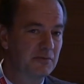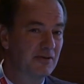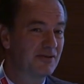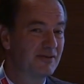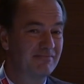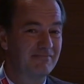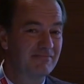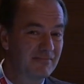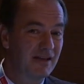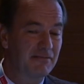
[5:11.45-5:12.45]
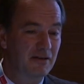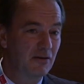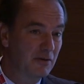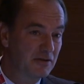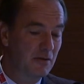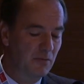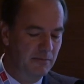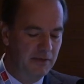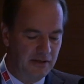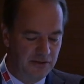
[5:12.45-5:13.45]
because you never know what
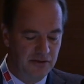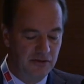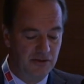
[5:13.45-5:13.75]
someone means.